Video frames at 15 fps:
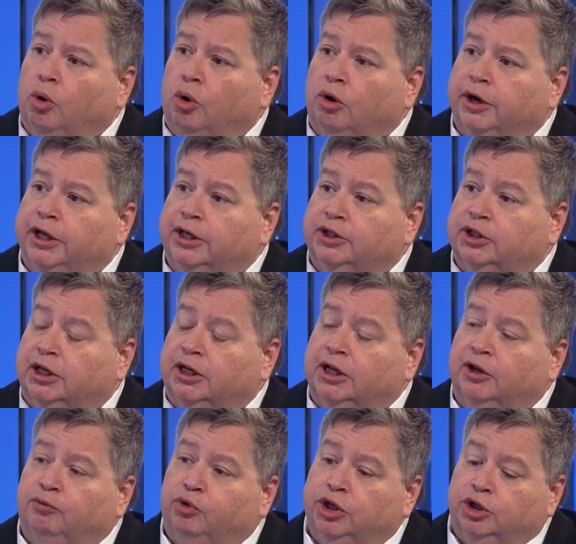Or is it
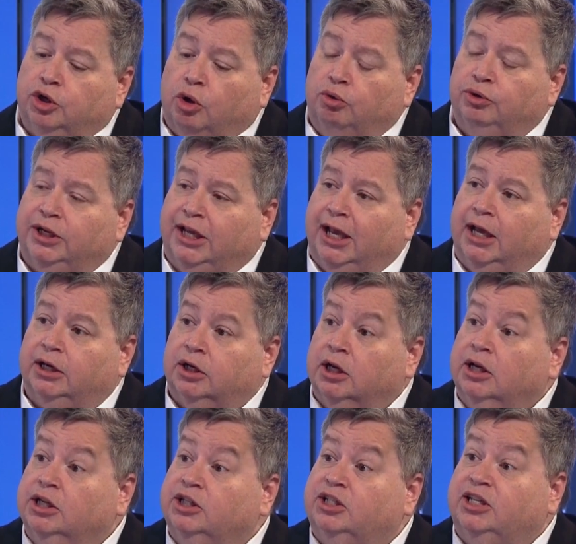if we don't
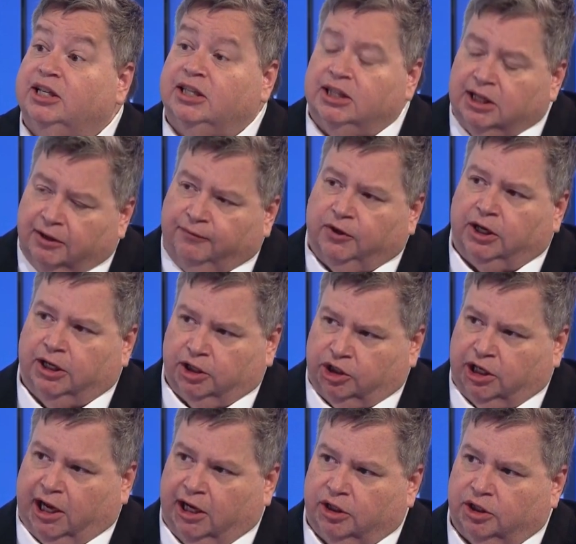get significant
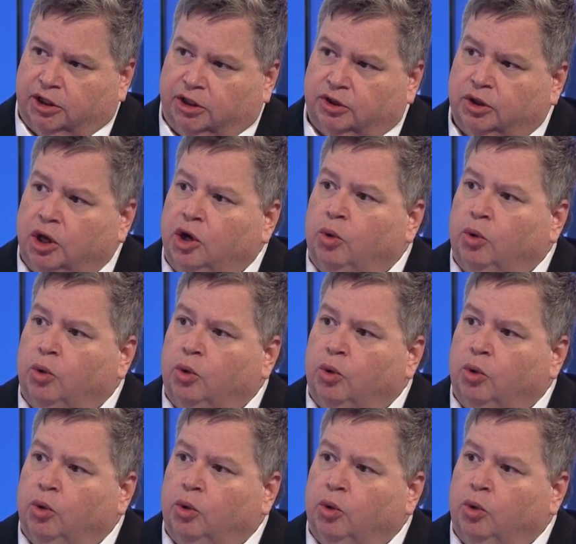changes,